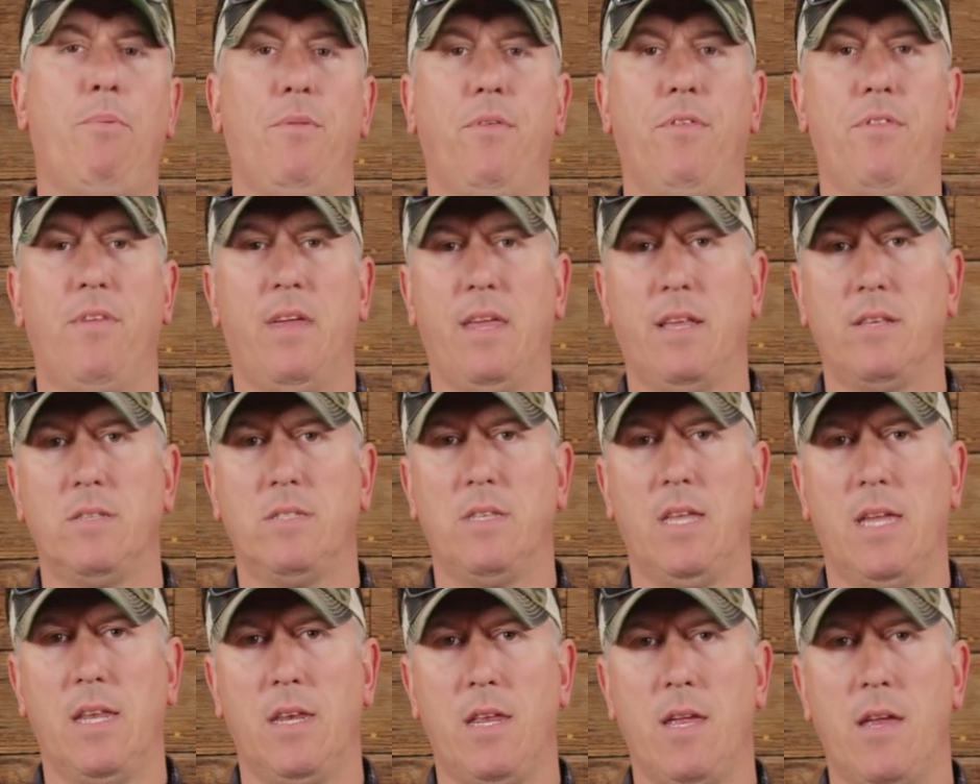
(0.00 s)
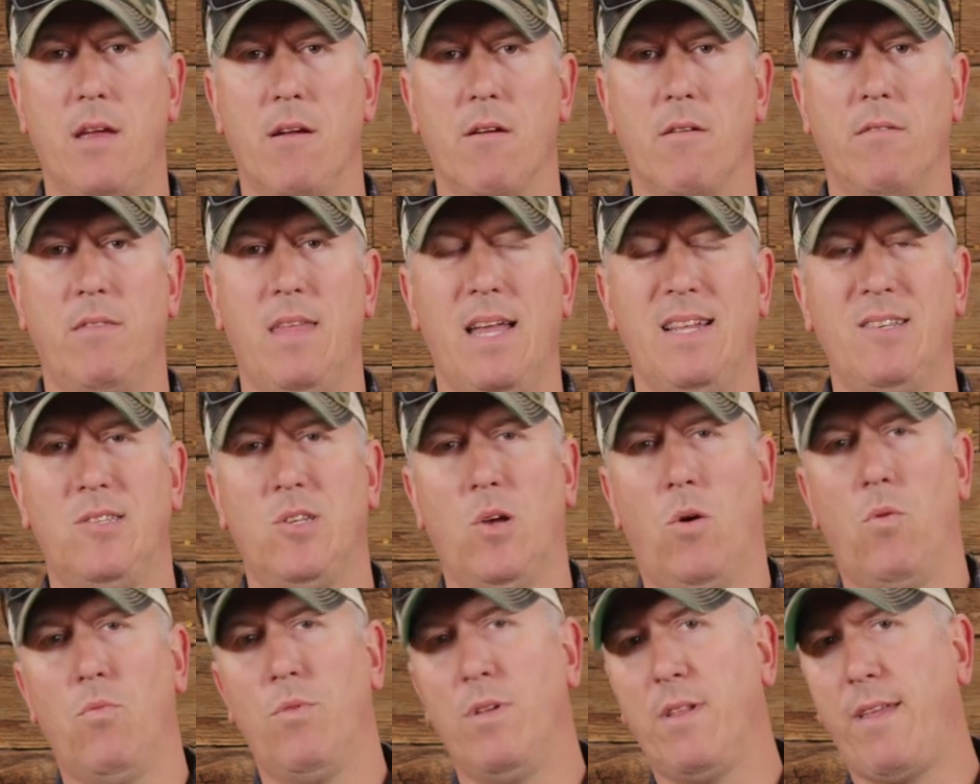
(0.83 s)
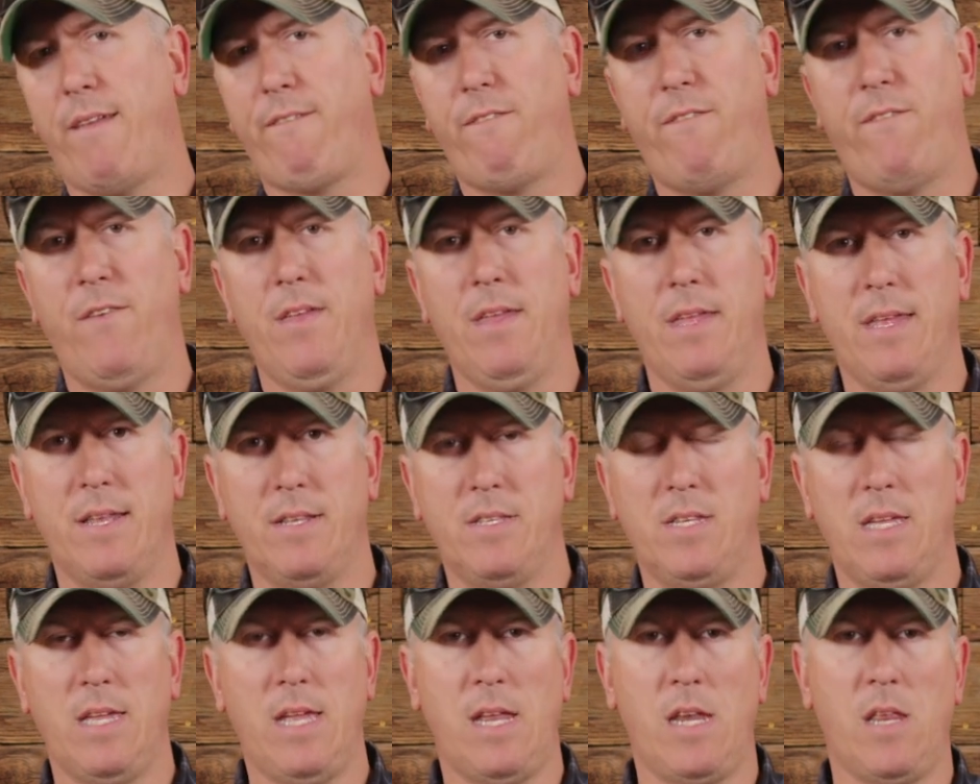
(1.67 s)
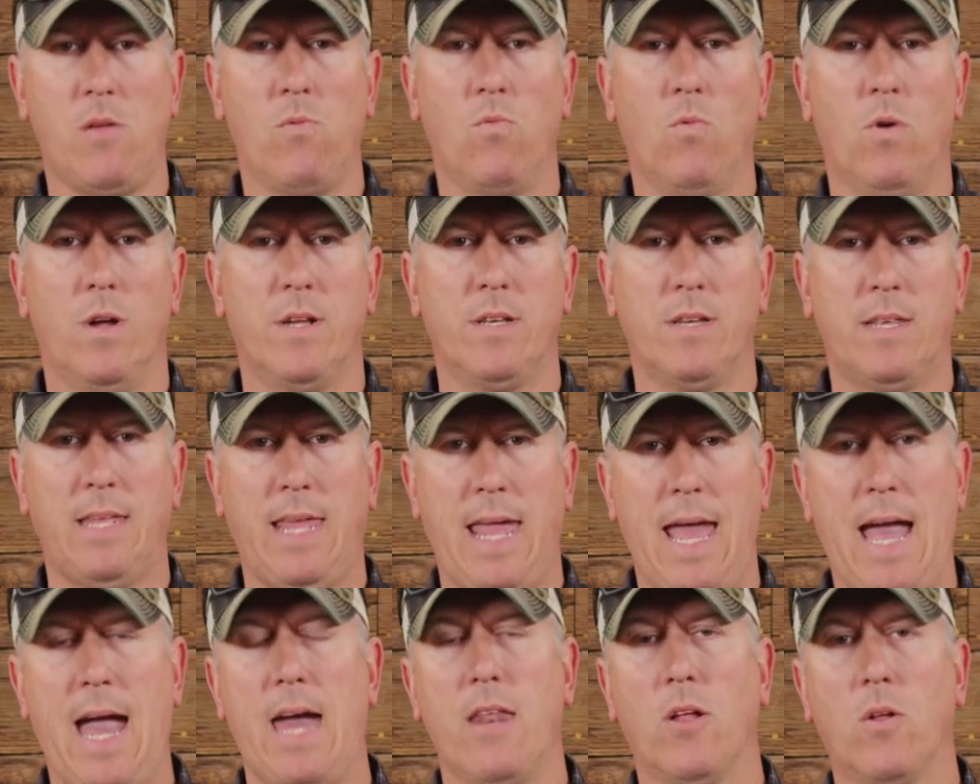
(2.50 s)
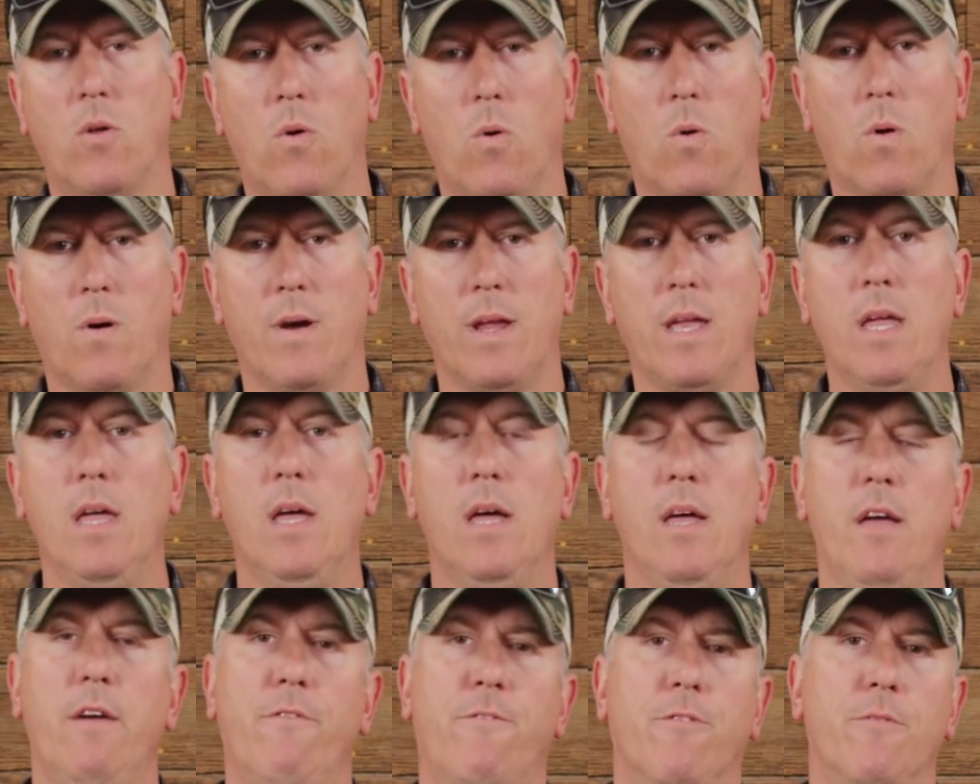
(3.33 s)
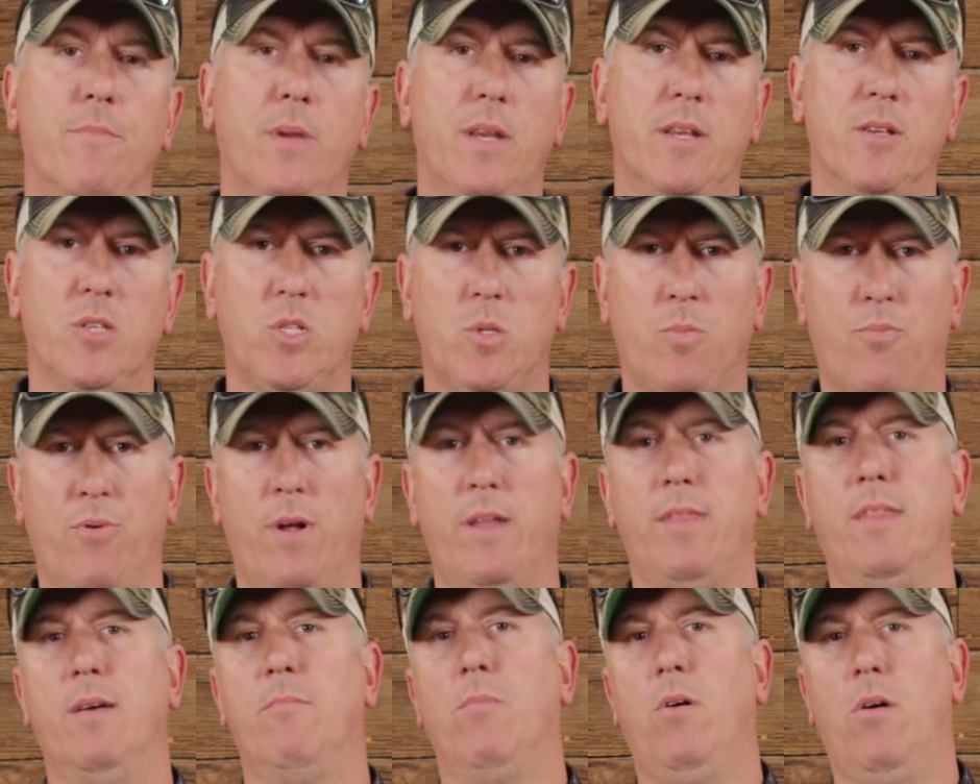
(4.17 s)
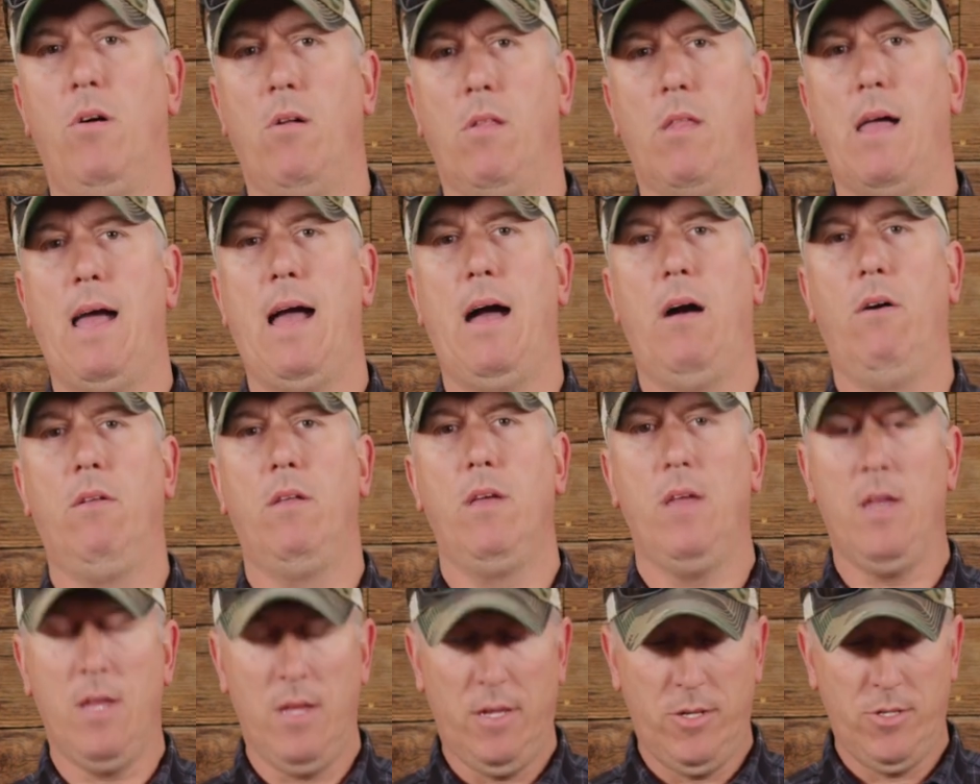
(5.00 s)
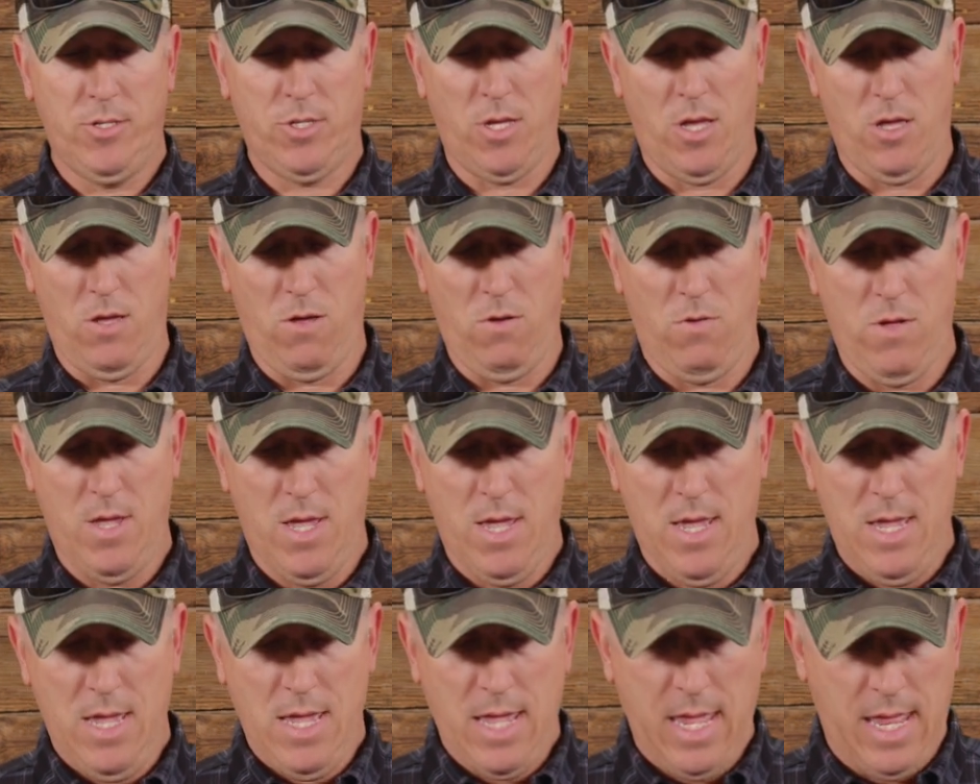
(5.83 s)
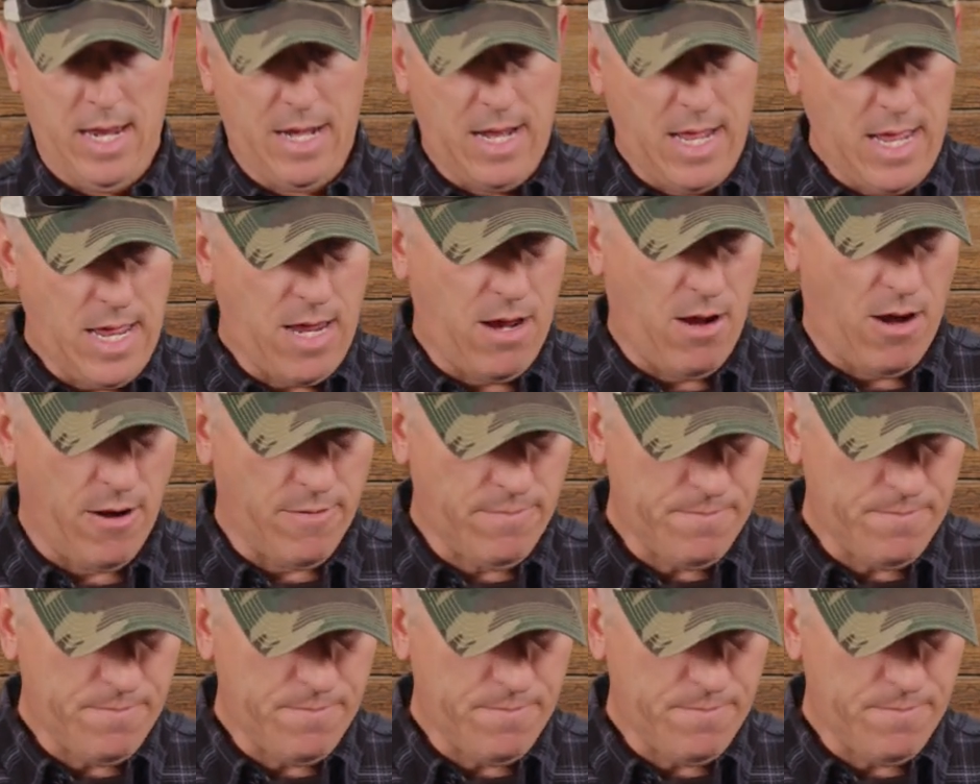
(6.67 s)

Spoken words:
things in here that don't really fit into any one category for me to spread them all out. So in here,